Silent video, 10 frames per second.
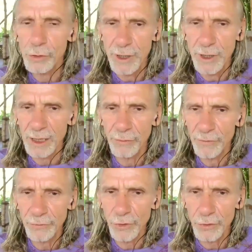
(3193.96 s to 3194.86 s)
connect
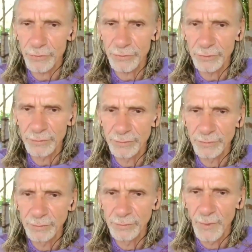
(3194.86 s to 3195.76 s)
with truth.
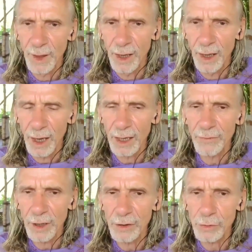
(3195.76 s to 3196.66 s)
I
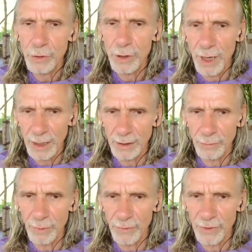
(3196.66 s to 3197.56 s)
want to connect
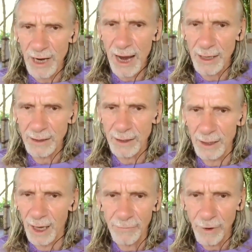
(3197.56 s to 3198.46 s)
with reality.
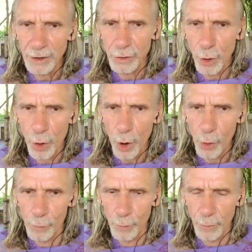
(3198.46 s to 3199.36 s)
I want to go
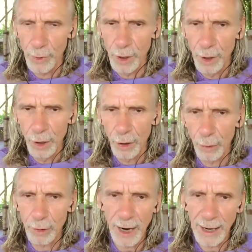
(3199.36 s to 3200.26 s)
home.
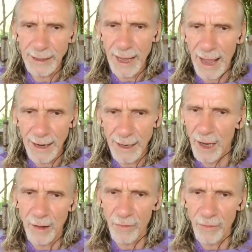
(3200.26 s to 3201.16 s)
Or I can
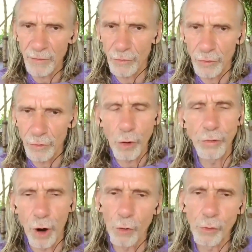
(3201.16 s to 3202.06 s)
insist,
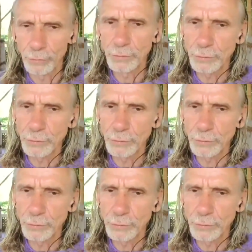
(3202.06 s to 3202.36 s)
no,